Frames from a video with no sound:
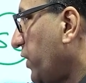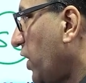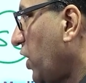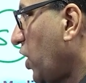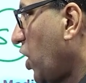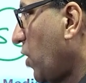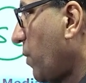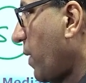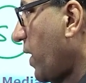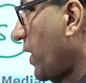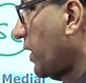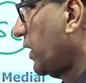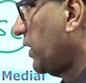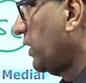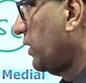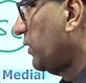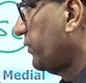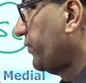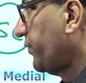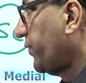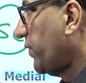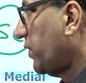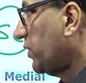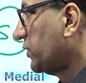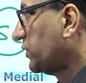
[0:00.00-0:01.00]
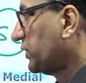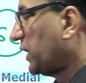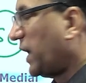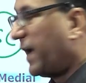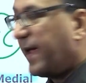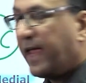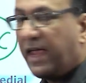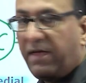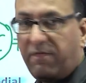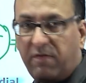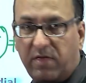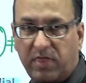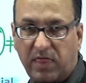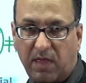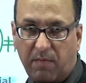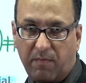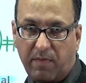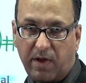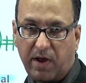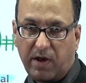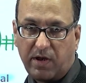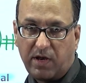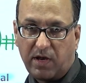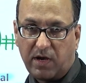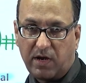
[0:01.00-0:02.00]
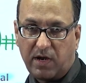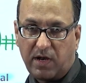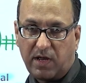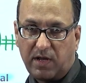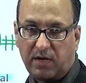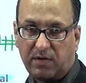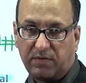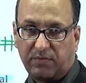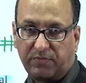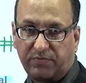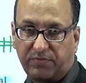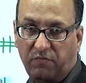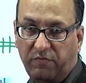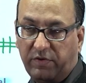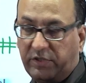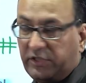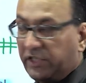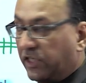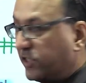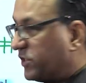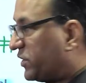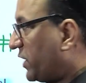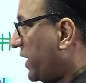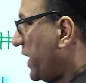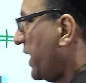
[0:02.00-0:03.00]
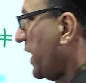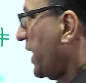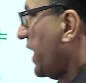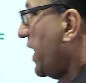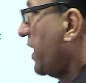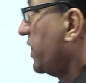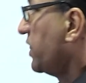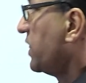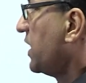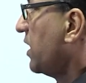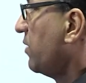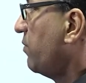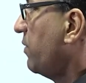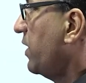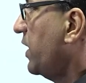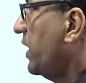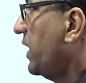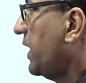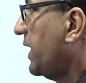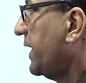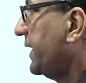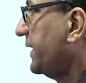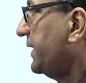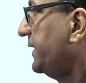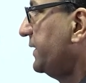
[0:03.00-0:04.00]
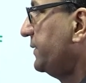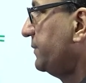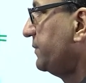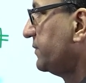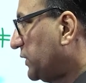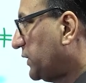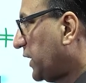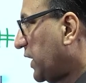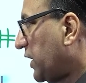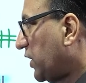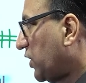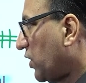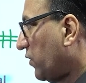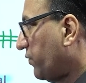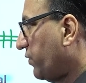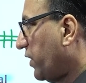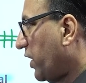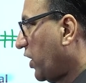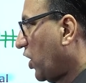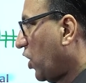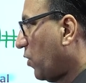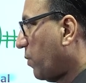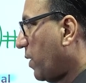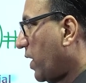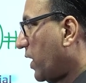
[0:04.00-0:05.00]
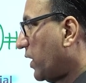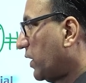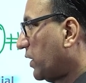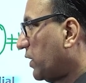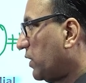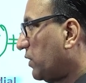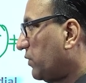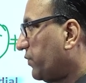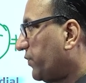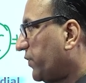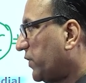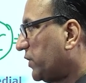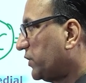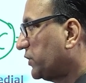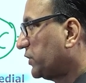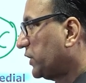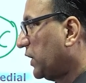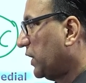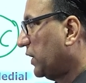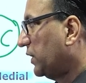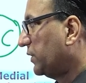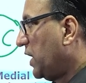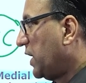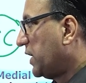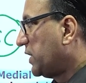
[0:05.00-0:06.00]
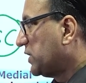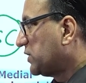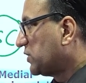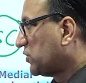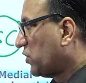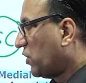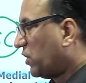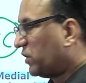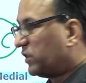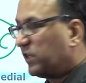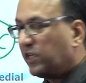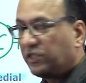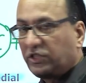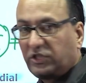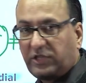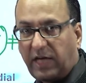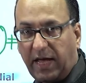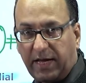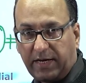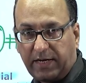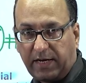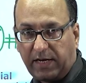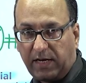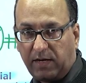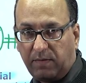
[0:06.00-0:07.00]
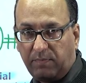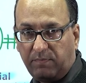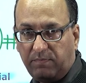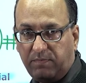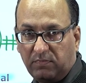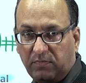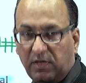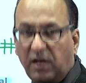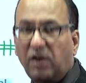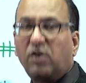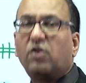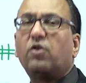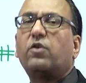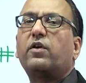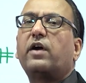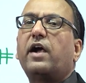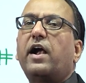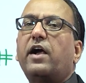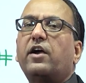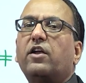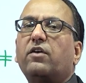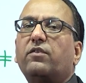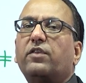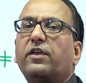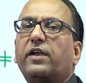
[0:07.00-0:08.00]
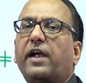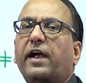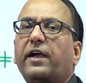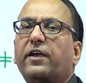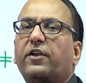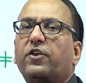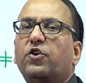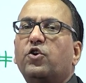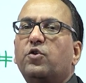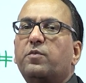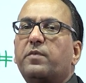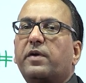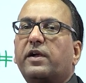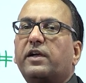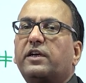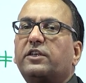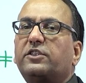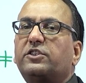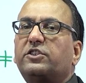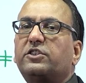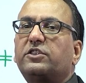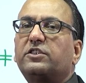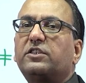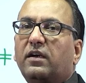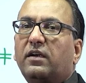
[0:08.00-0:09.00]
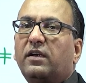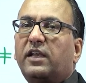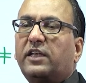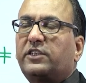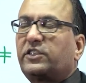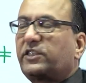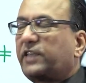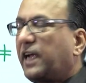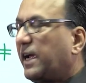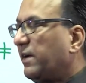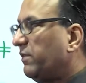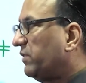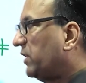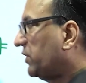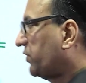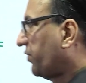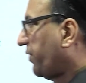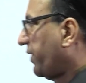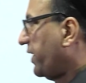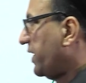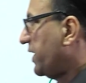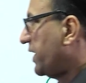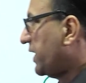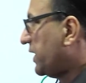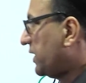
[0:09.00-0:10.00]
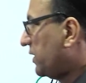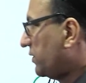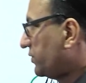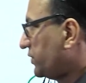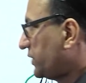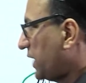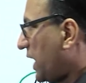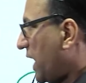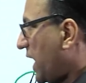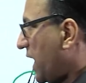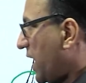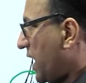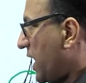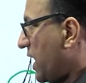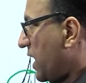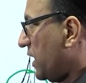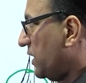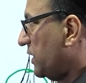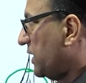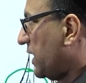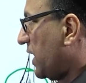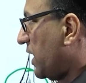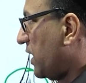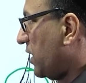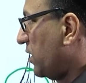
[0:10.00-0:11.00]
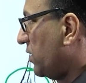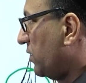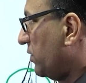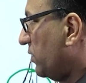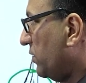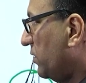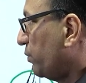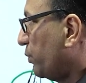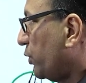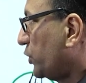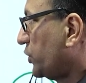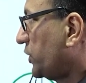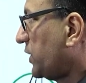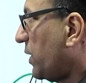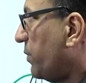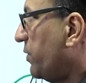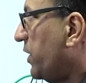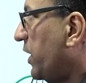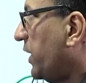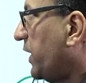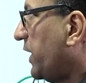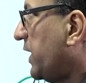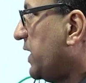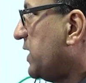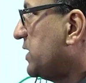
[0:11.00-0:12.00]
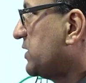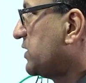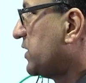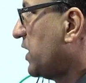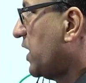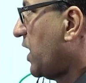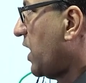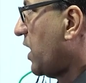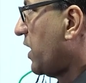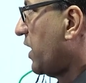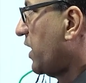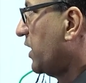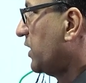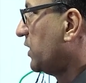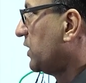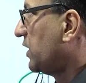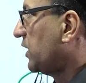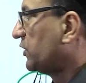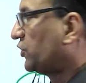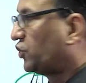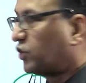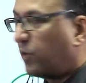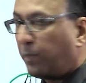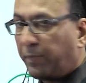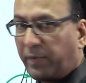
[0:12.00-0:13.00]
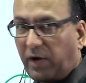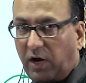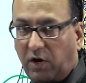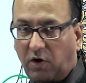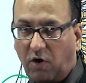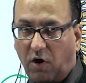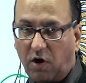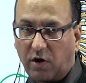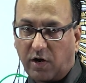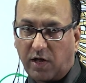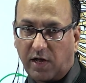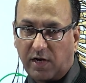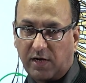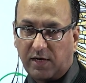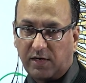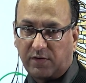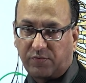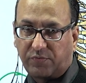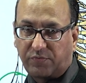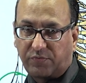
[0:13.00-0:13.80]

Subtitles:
the cubital fossa, even the median nerve, which is running in the midline content of the cubital fossa. Let us draw this diagram. The lower end of the right humerus, describe the three nerves, and then put some details regarding the supracondylar